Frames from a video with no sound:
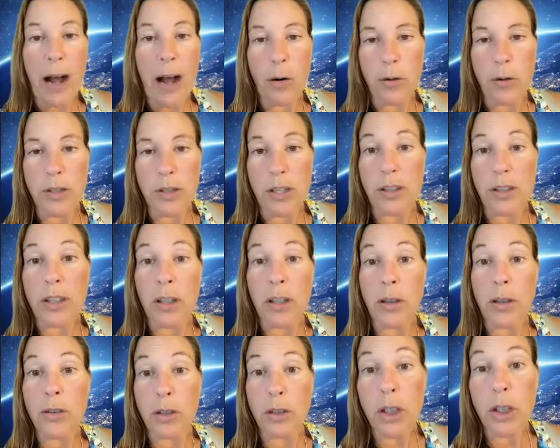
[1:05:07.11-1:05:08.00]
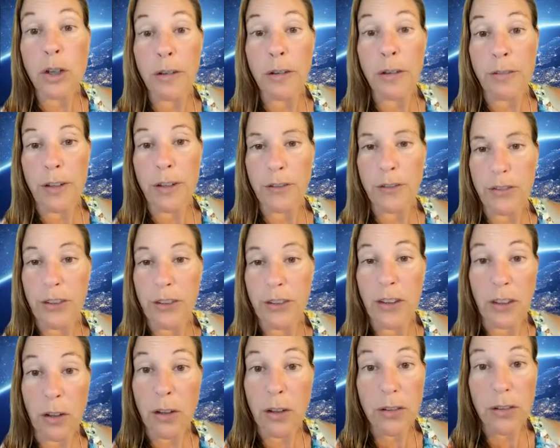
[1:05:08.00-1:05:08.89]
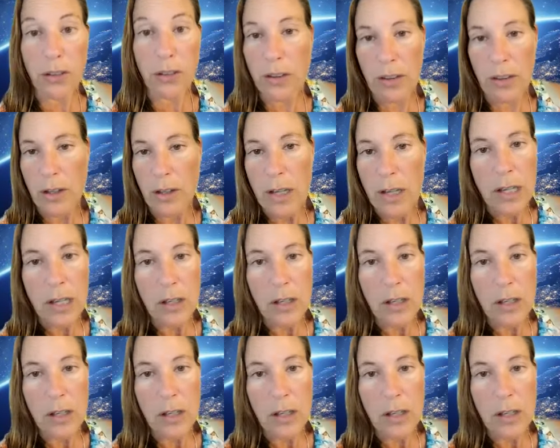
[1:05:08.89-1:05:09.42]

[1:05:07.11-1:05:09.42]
out to the the universe to the to the